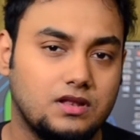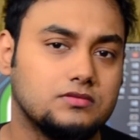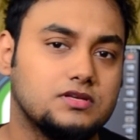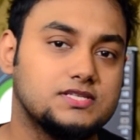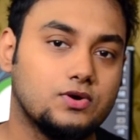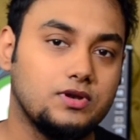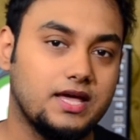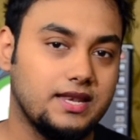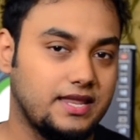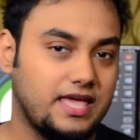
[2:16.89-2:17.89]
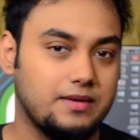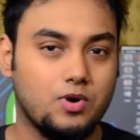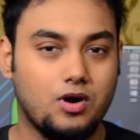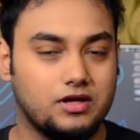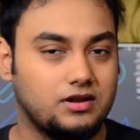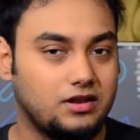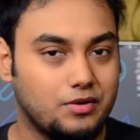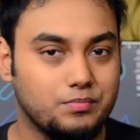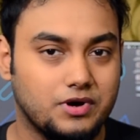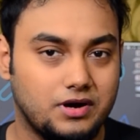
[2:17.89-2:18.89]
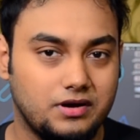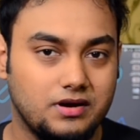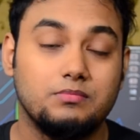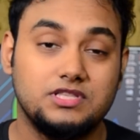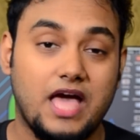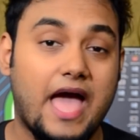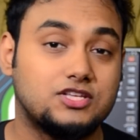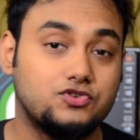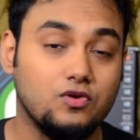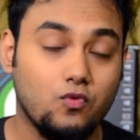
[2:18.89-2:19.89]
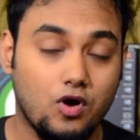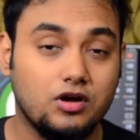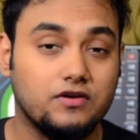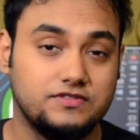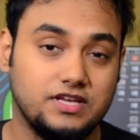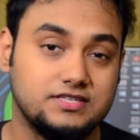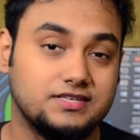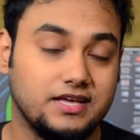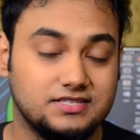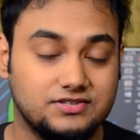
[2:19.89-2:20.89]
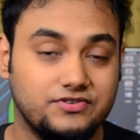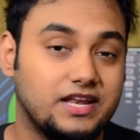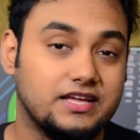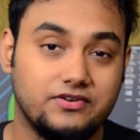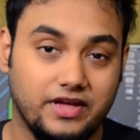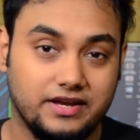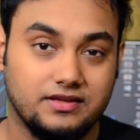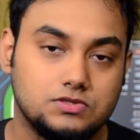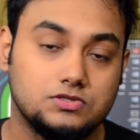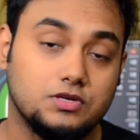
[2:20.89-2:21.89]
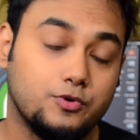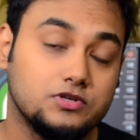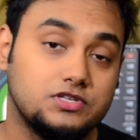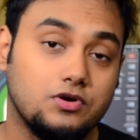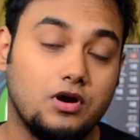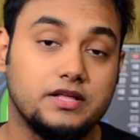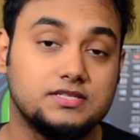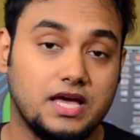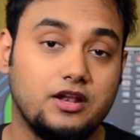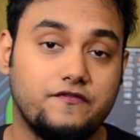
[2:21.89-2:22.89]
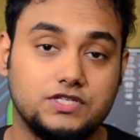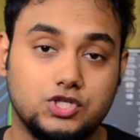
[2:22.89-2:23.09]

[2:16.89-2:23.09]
Now this is only a name or a number, but the actual work of this is really great. So suppose you are inside of a